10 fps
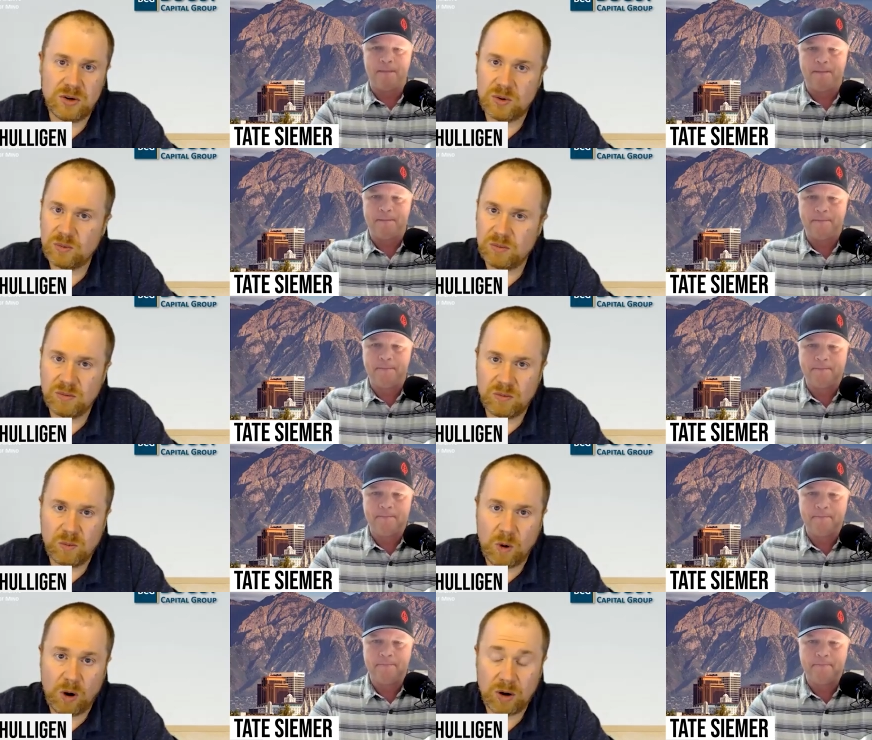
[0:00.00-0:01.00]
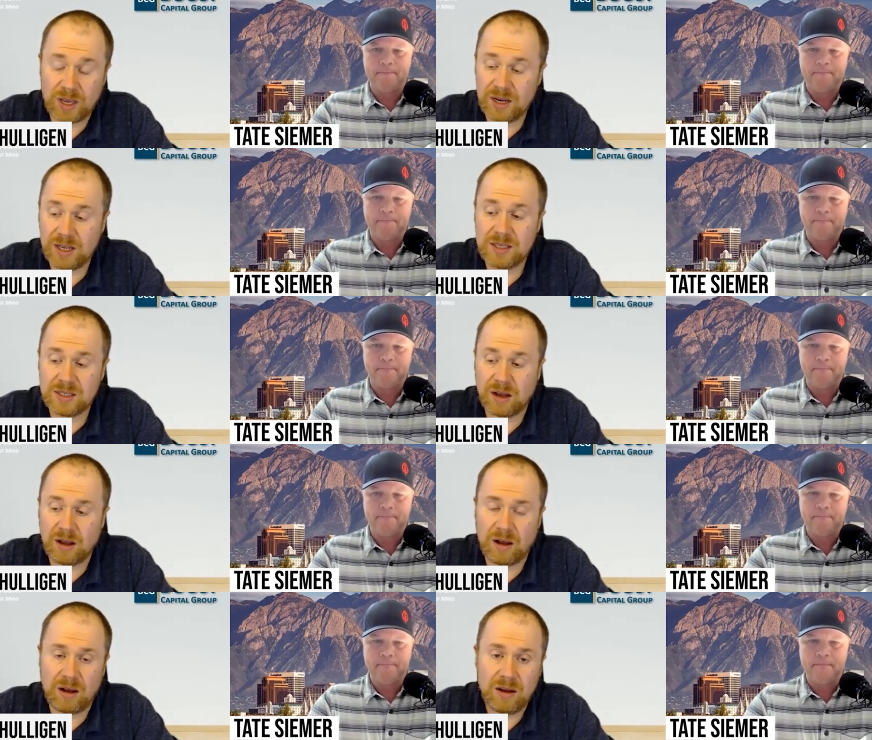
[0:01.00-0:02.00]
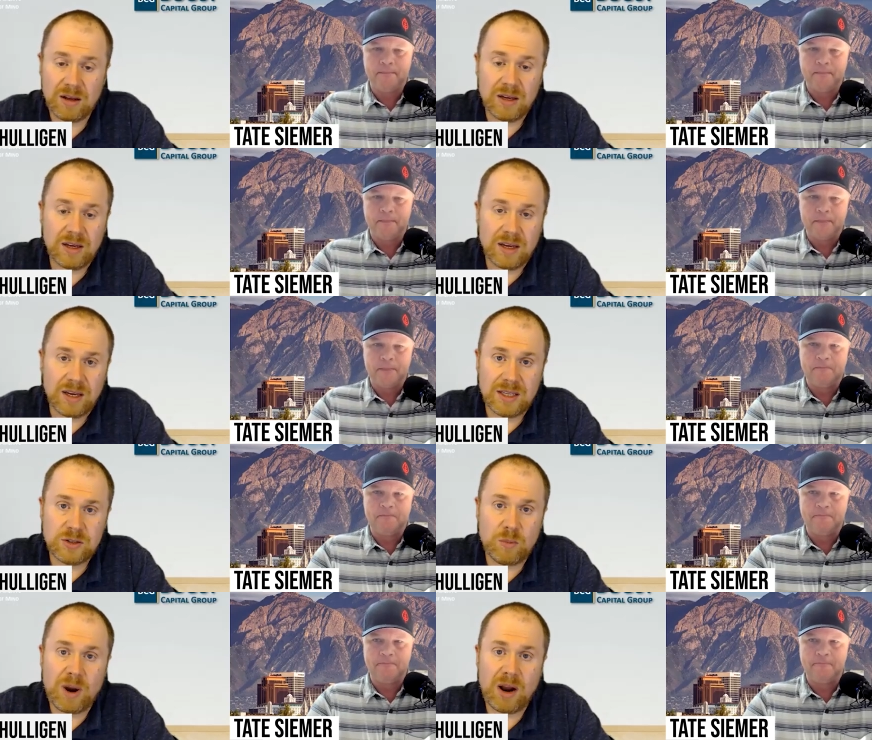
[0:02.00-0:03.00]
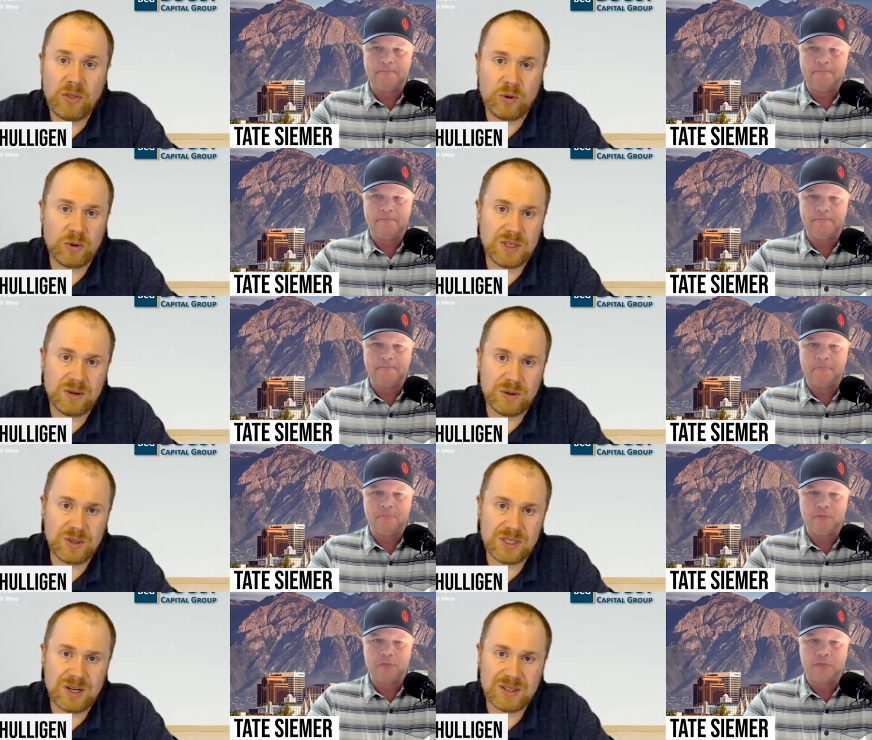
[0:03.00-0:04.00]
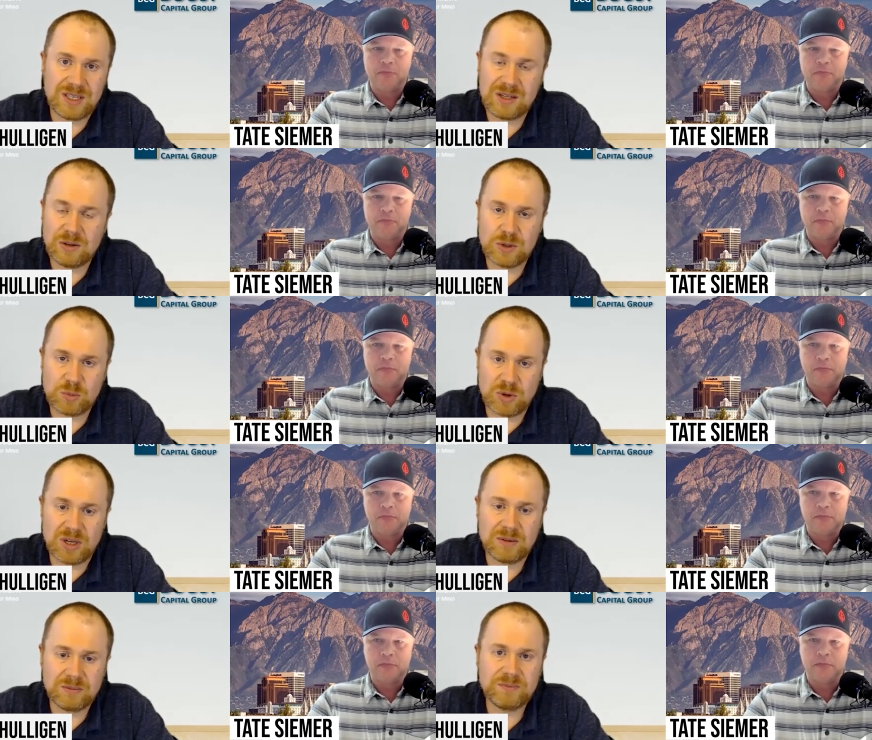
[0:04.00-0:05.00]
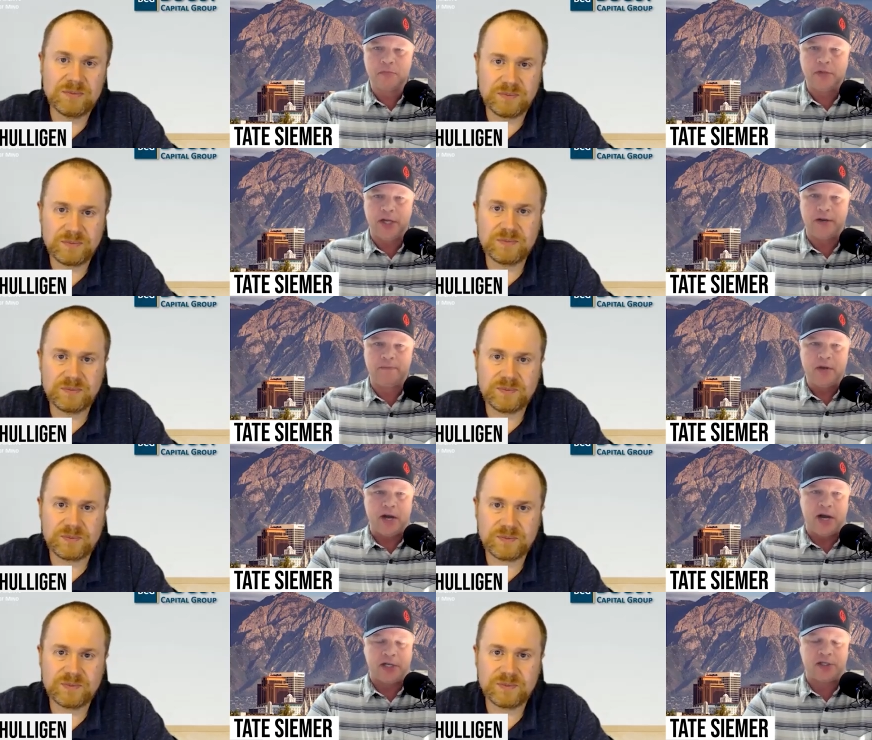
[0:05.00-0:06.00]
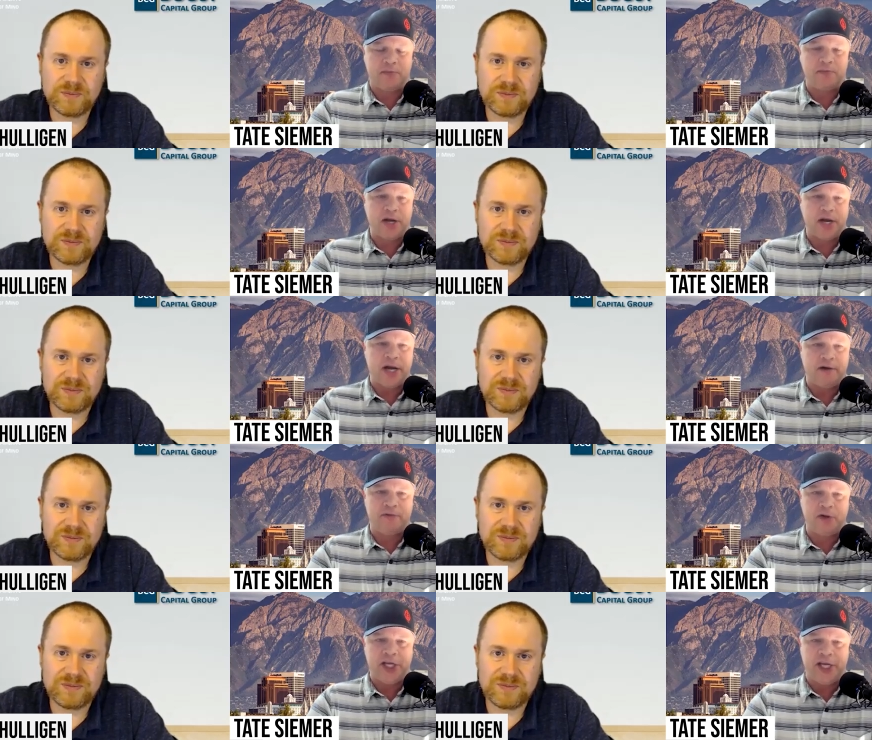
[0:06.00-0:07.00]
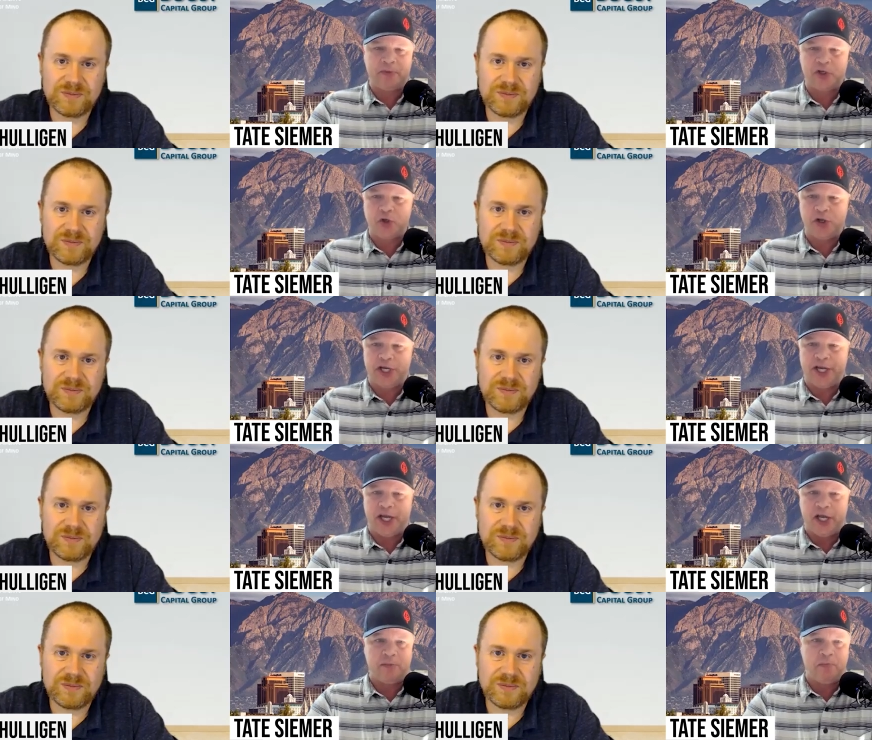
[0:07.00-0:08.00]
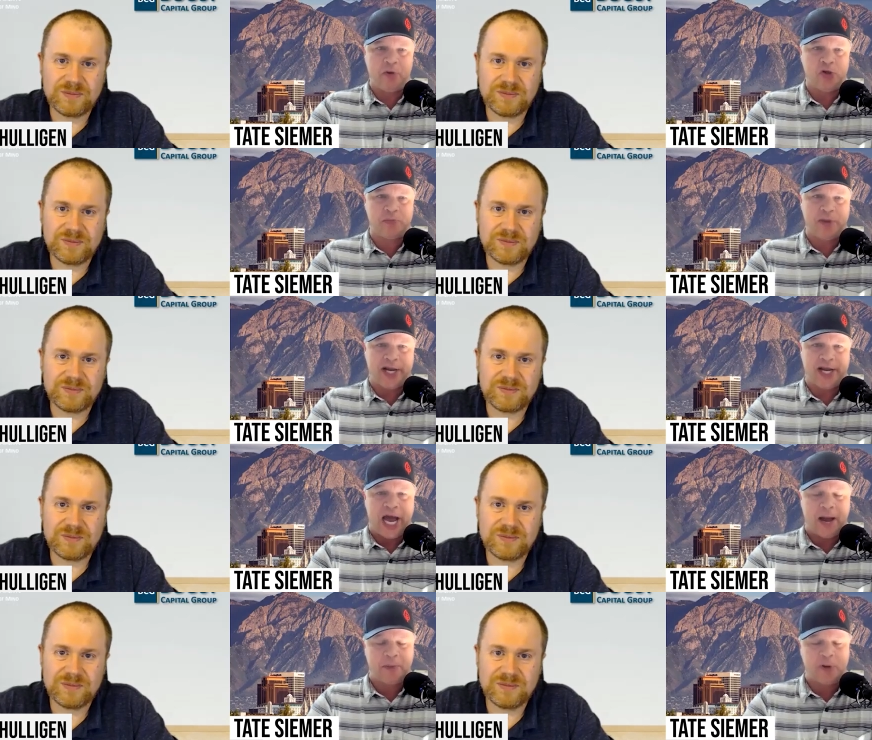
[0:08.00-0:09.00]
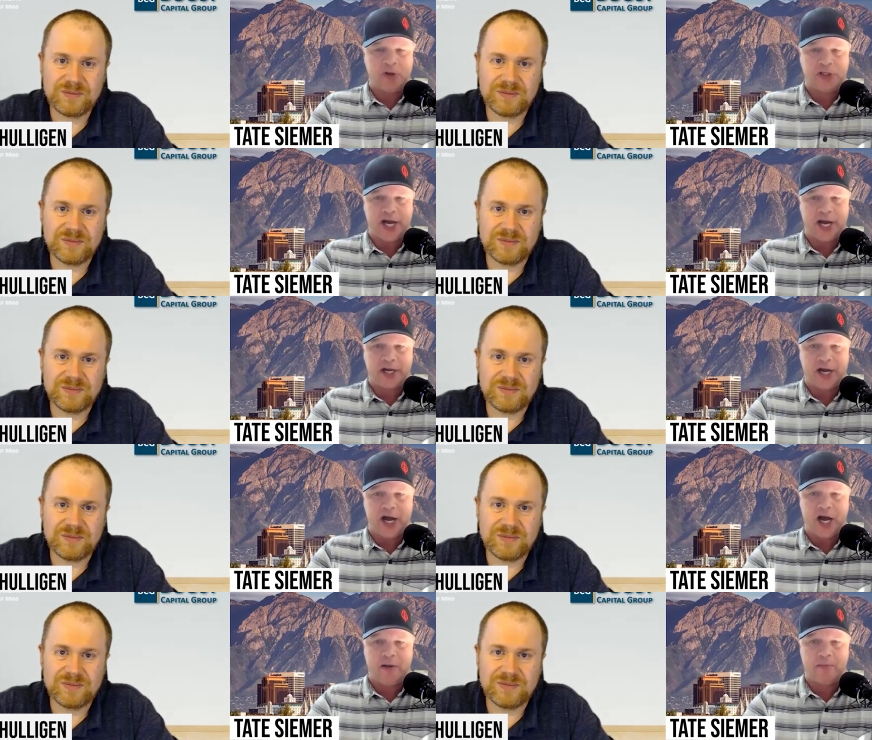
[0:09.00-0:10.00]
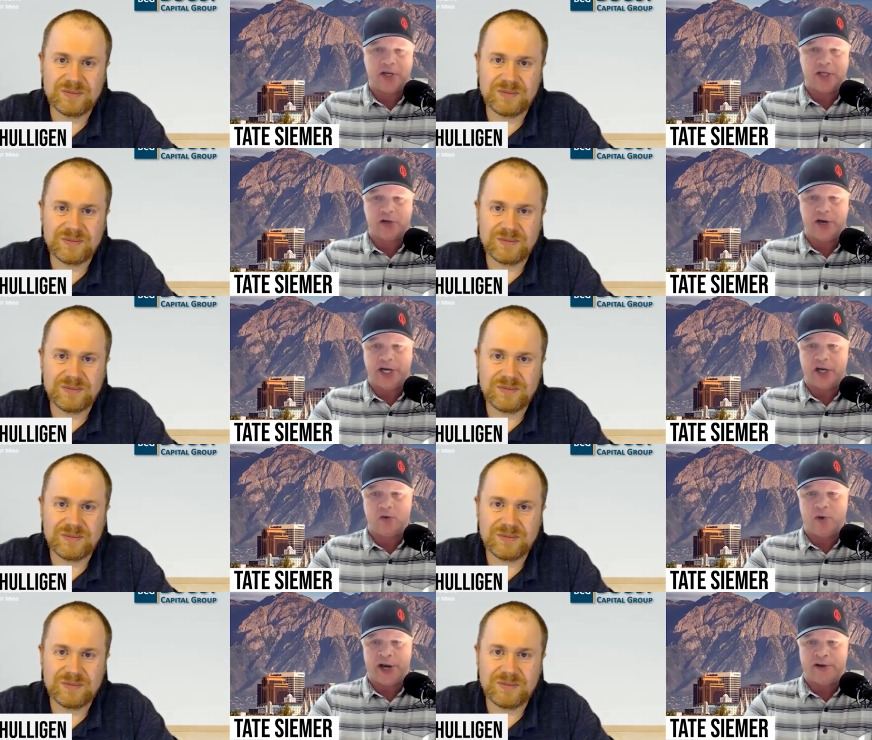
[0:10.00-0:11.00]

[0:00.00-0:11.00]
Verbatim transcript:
Speaker 1: you know, walk in. It's a, it's a marathon, you know, it's not, it's not a sprint.
Speaker 2: Yeah. Awesome. Uh, Philippe Schulligen, boost my capital dot com. Is there any other way